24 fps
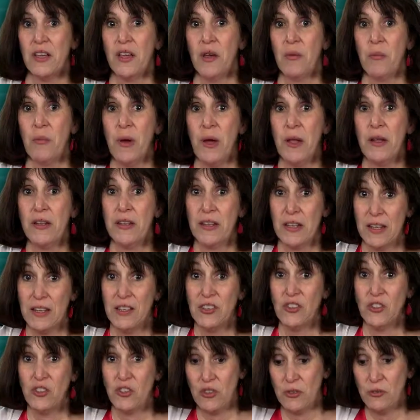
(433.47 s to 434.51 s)
but the
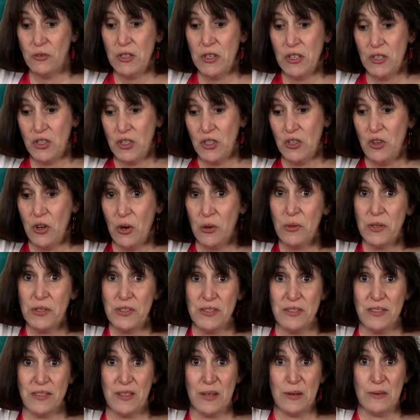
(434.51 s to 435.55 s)
kids do need to know this
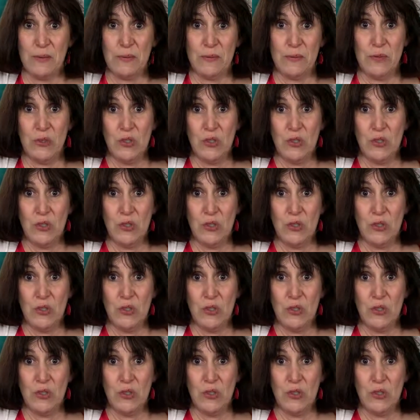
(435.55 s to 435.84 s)
stuff.